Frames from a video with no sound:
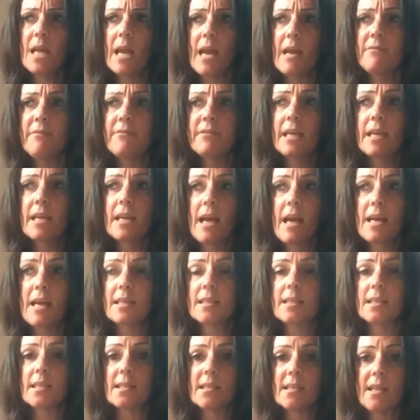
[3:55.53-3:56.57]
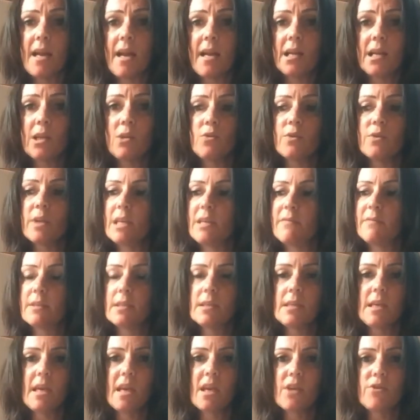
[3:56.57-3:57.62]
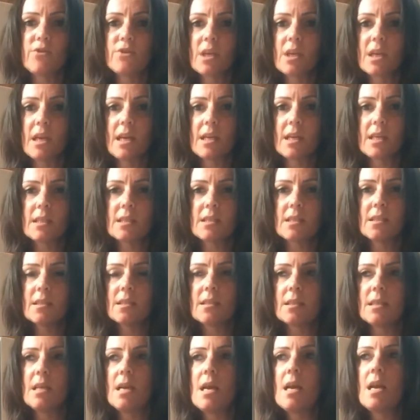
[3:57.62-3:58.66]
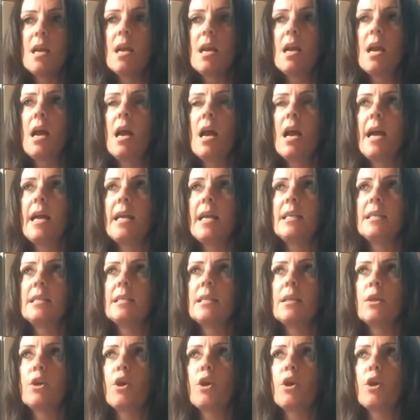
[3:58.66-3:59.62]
Every character's dialogue, even secondary characters, is